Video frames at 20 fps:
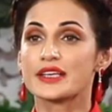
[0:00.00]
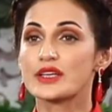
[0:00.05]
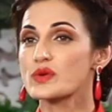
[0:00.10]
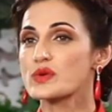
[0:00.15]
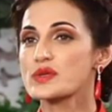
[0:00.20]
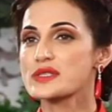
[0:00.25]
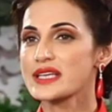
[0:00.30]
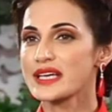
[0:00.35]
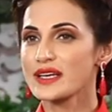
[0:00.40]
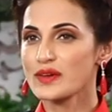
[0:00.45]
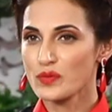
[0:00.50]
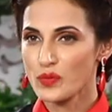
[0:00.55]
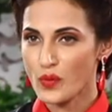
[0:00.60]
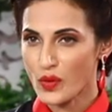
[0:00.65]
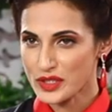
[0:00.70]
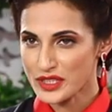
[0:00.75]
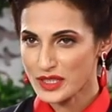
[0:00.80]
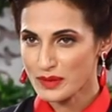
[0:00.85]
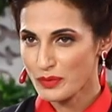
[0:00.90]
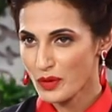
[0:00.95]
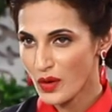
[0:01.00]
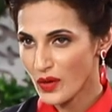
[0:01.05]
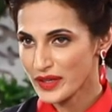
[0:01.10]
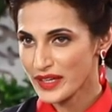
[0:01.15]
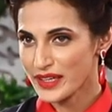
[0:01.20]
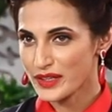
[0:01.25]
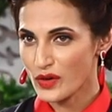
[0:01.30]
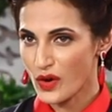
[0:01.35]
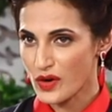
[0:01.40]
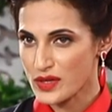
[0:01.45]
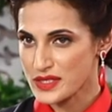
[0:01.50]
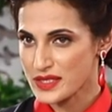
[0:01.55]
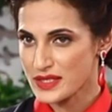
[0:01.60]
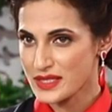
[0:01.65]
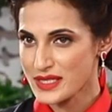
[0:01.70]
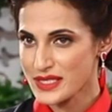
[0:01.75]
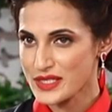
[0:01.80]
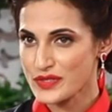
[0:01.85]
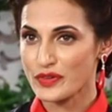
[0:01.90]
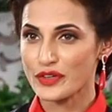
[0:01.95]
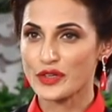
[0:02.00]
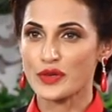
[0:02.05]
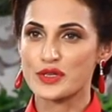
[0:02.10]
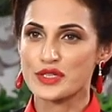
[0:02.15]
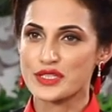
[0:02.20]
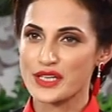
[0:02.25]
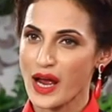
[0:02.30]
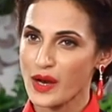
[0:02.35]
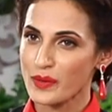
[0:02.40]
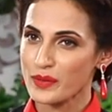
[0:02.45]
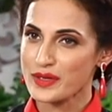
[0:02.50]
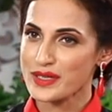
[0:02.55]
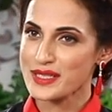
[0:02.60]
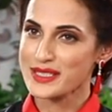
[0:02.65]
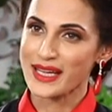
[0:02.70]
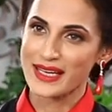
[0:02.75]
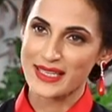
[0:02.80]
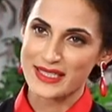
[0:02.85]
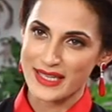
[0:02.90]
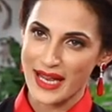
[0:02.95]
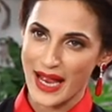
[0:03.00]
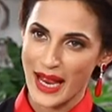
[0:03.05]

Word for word: Using water blocking nozzles for your showers and